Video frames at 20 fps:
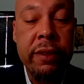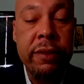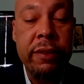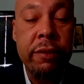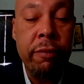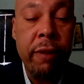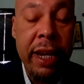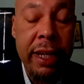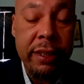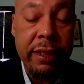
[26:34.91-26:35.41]
is
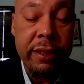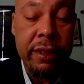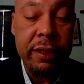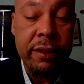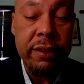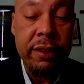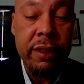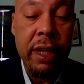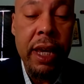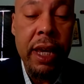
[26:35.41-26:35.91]
racist,
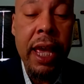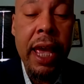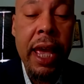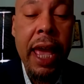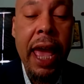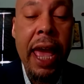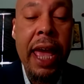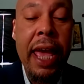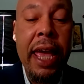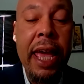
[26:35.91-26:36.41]

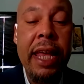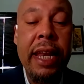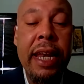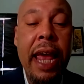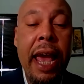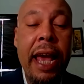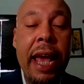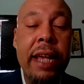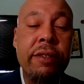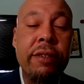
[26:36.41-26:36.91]
and
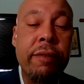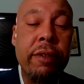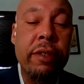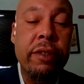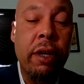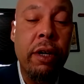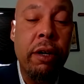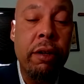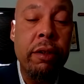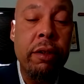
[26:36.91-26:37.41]
as a
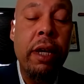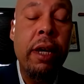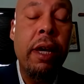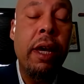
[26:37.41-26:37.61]
result,